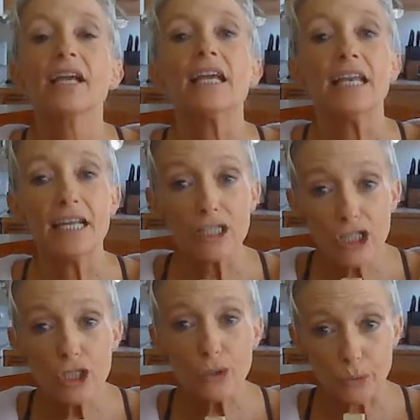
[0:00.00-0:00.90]
It
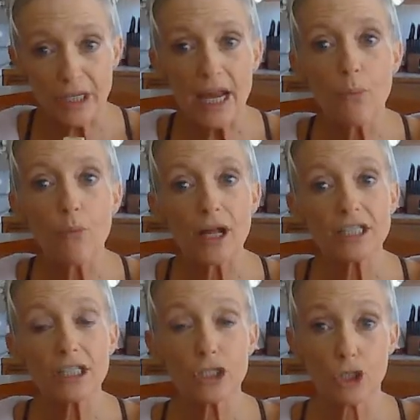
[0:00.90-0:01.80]
is 3. And what
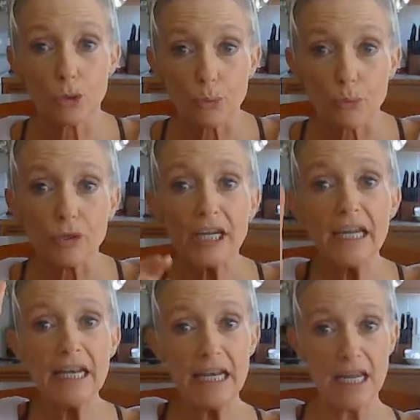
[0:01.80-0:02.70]
does
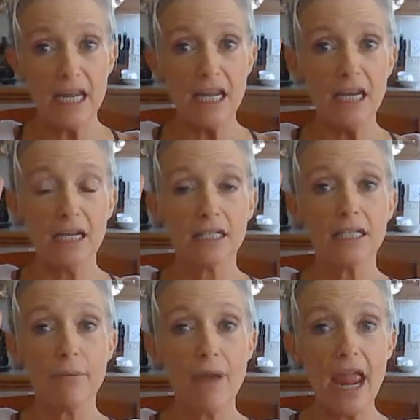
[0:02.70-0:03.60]
3 need
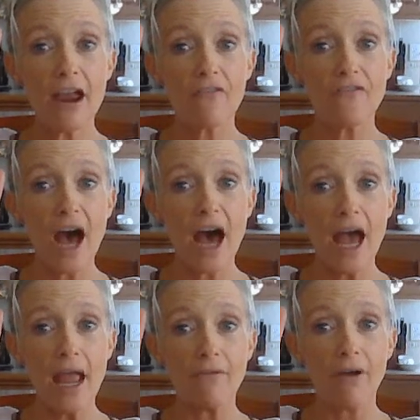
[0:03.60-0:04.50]
to make
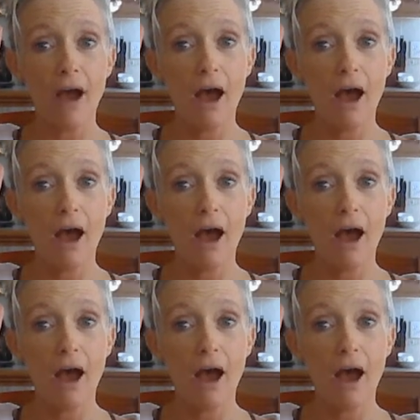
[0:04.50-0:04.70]
5?